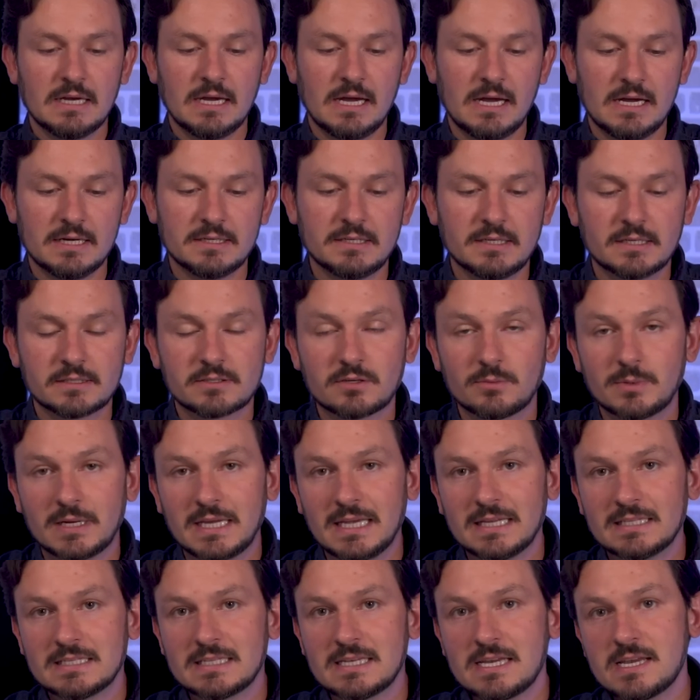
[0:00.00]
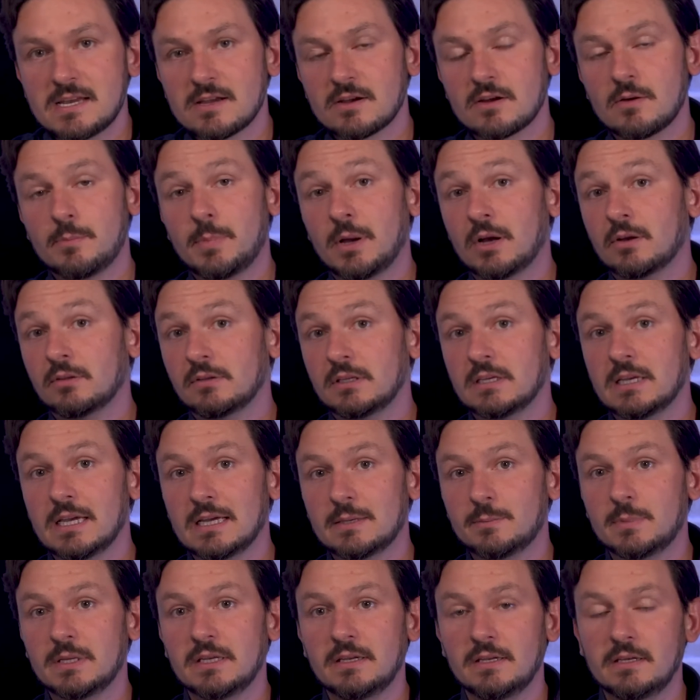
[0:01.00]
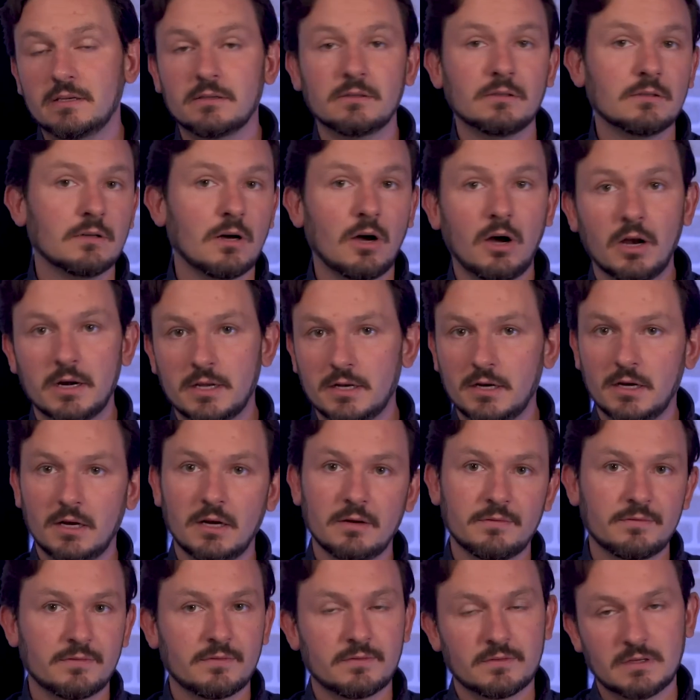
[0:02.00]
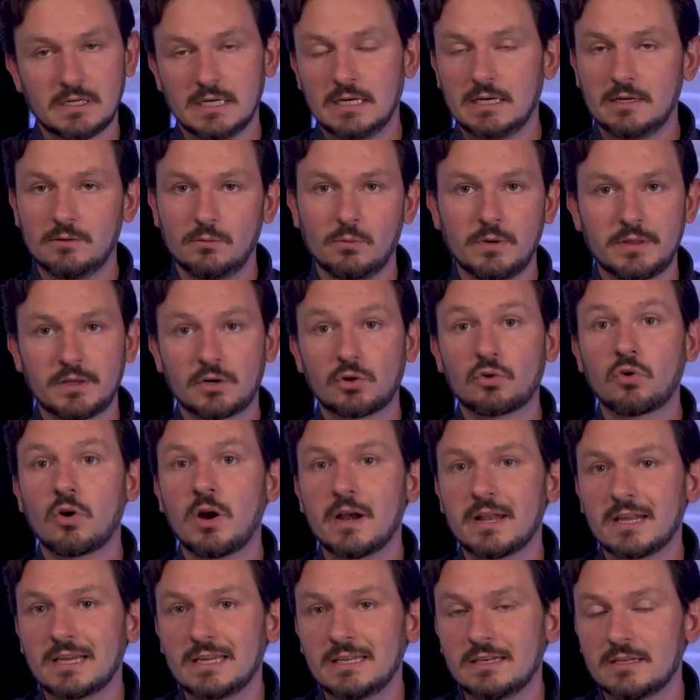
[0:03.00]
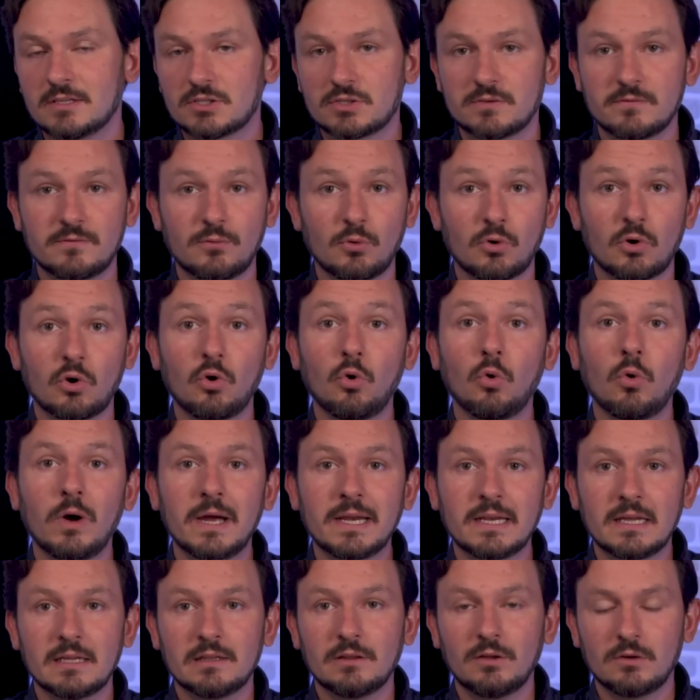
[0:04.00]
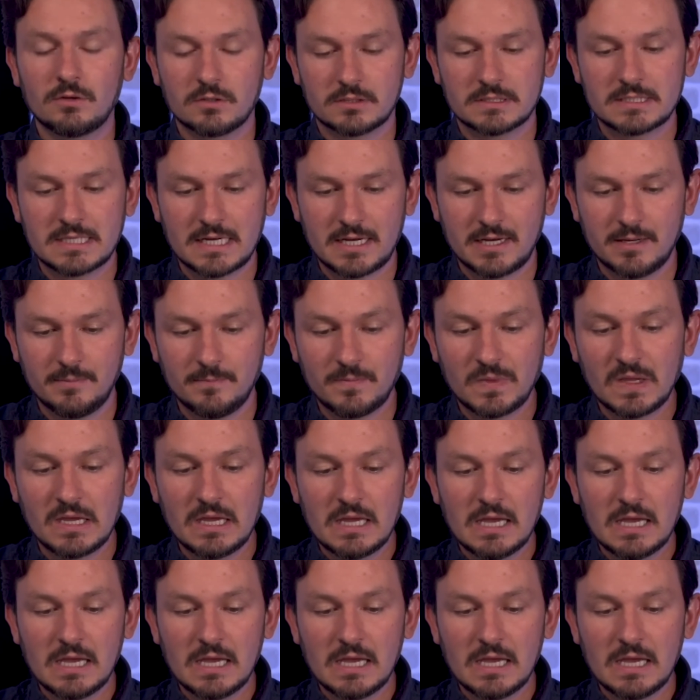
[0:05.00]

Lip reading: Dr. Mckenzie here apparently had been ill on and off with a chronic condition for quite a long time.